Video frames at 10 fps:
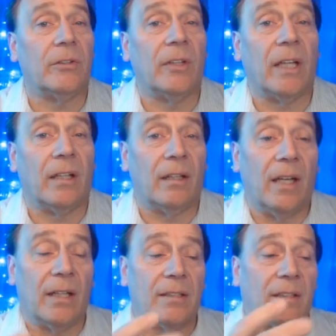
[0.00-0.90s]
You can
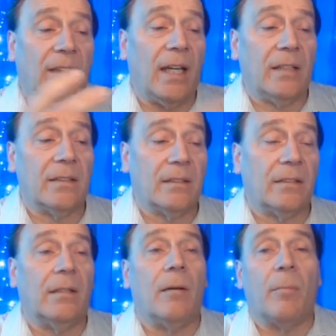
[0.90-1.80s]
it's
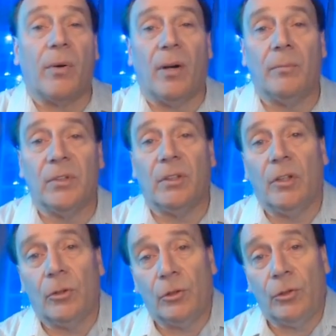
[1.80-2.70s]
text prompt
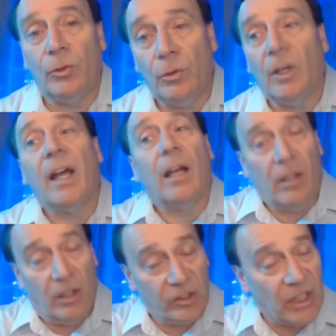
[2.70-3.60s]
to
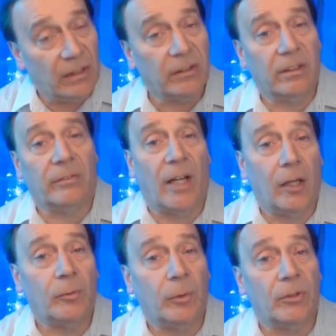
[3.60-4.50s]
a generative
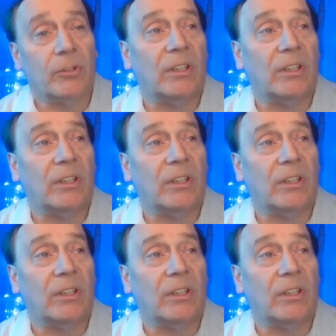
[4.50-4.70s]
output.